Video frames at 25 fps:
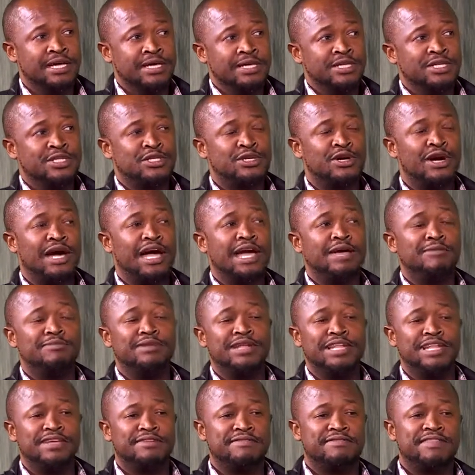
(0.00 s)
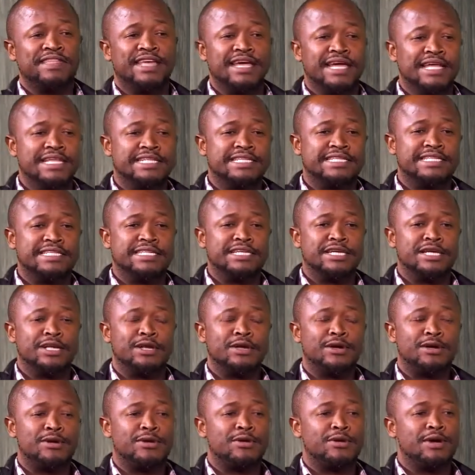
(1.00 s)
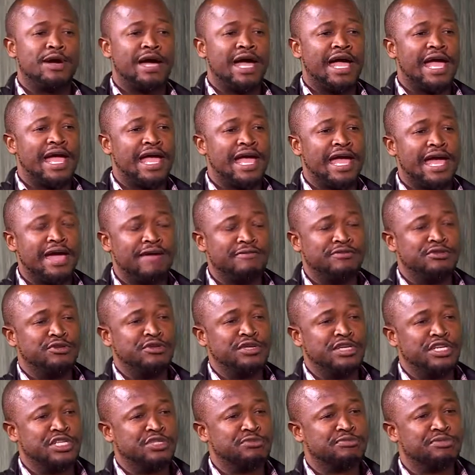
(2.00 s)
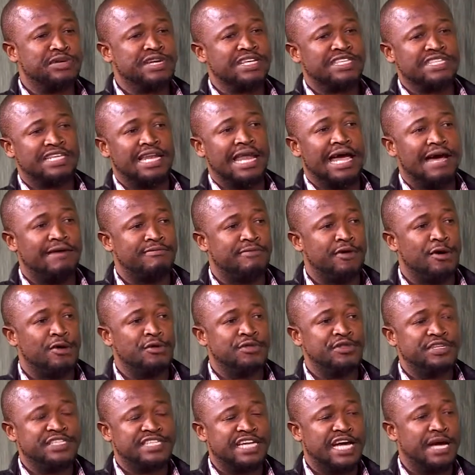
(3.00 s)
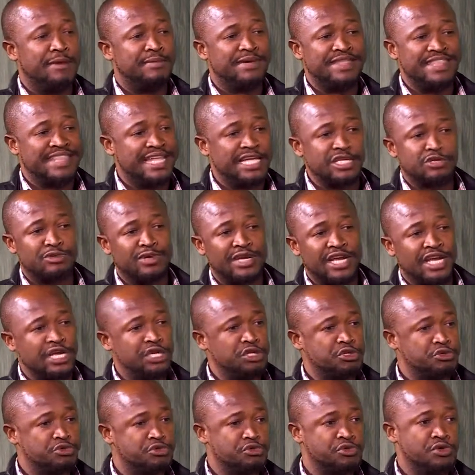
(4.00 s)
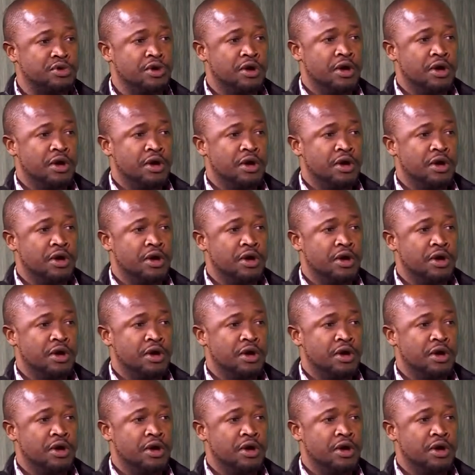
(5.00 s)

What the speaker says: So I believe that, you know, I have to express love all the time, and that's what I do.